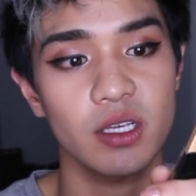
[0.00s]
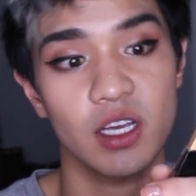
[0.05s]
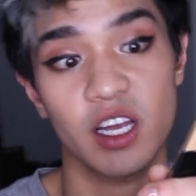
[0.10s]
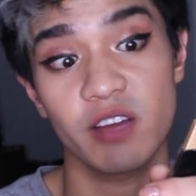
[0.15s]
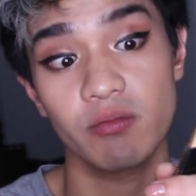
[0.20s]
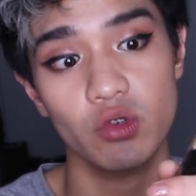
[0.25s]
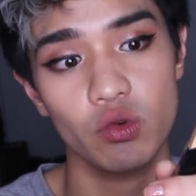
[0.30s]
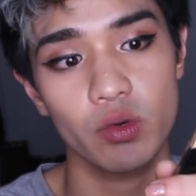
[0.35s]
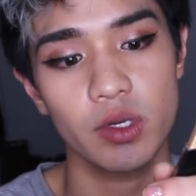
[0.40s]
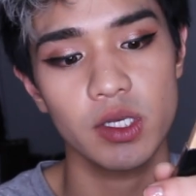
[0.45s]
Like,
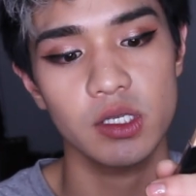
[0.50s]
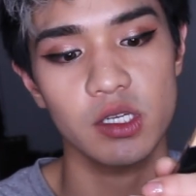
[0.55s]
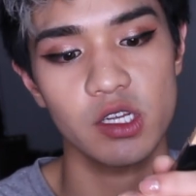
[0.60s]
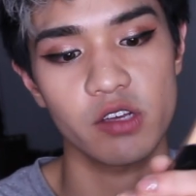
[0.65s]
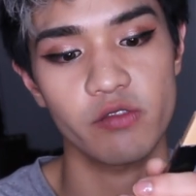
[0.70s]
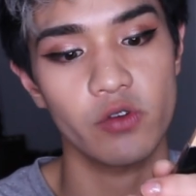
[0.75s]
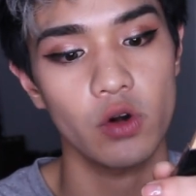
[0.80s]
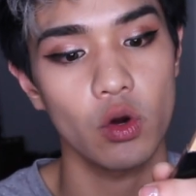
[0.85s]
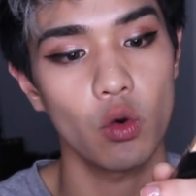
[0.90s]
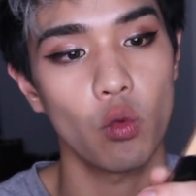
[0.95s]
I'm
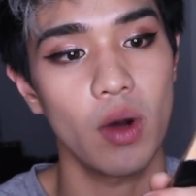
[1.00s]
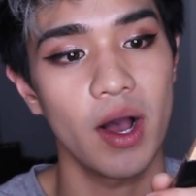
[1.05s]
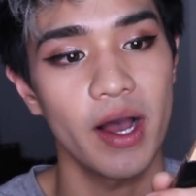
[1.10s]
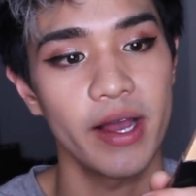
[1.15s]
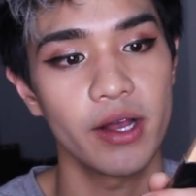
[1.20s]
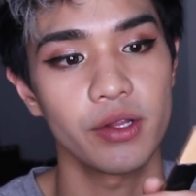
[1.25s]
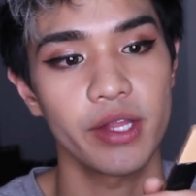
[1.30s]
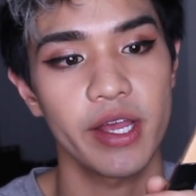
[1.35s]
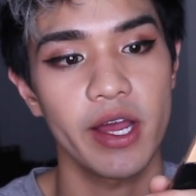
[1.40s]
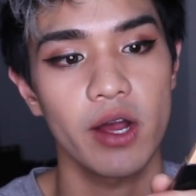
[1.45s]
twisting for a
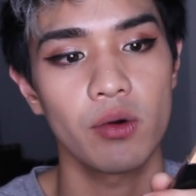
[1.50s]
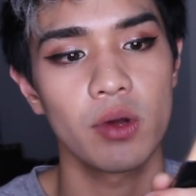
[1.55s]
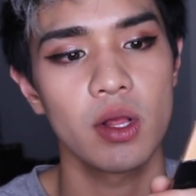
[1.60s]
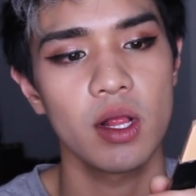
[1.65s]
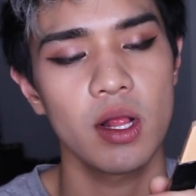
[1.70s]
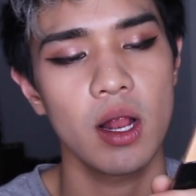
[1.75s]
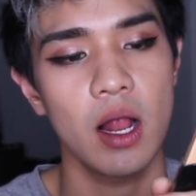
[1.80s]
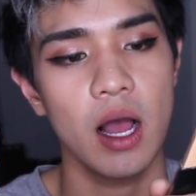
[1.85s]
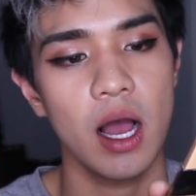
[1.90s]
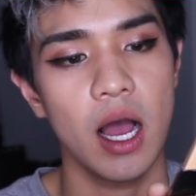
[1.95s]
while now.
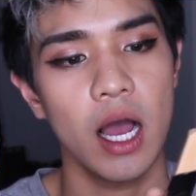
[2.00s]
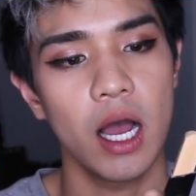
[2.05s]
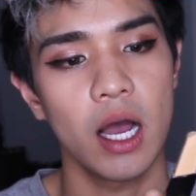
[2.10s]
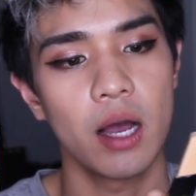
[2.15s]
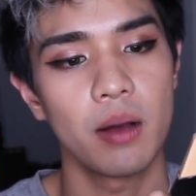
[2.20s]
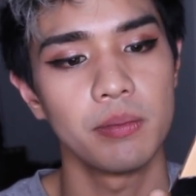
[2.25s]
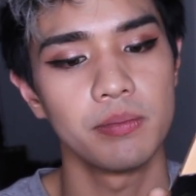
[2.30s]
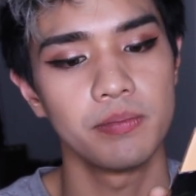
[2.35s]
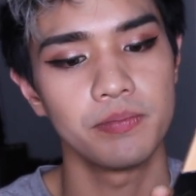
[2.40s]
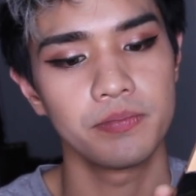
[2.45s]

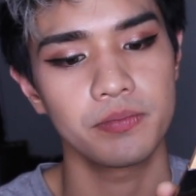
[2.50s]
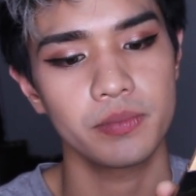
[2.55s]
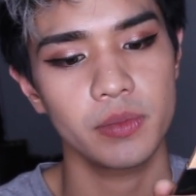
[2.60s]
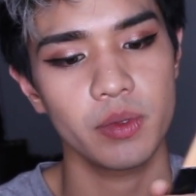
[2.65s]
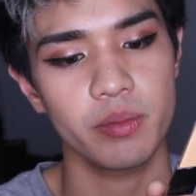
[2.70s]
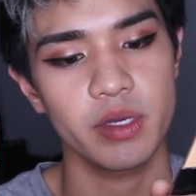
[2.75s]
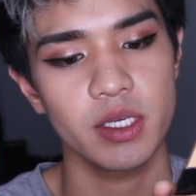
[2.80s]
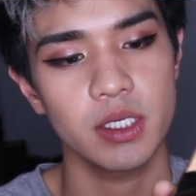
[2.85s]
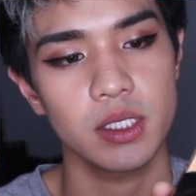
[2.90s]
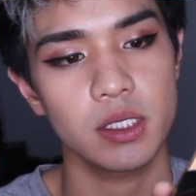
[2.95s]
Um,
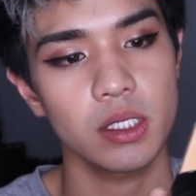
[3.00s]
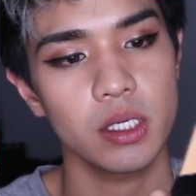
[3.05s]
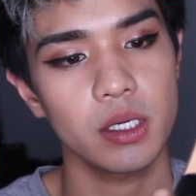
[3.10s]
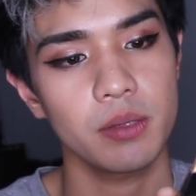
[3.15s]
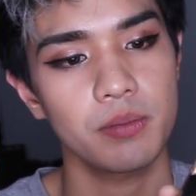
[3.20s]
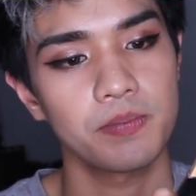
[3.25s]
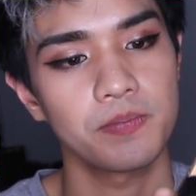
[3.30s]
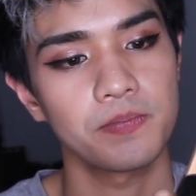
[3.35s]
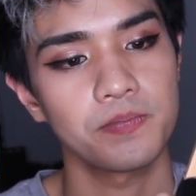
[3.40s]
let me see.